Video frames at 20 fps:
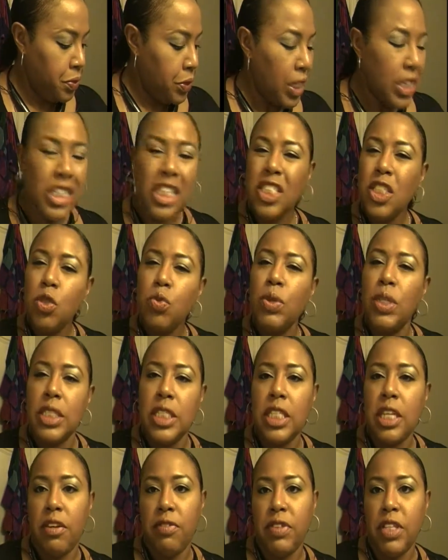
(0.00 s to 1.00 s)
Because I just want to
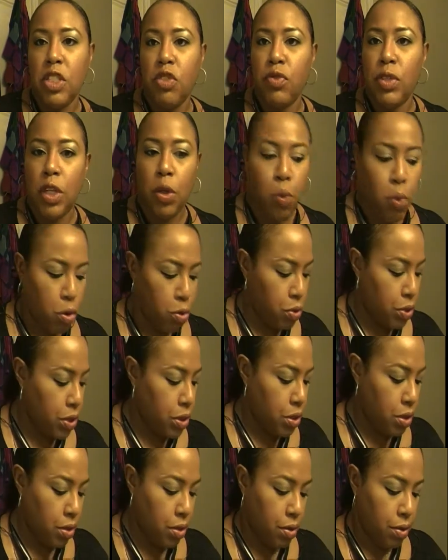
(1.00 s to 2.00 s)
see if this really
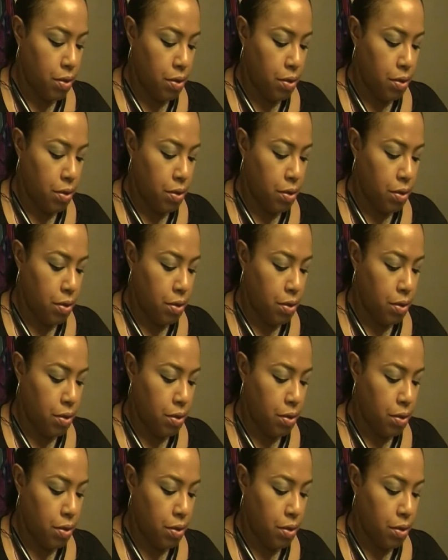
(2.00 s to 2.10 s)
works.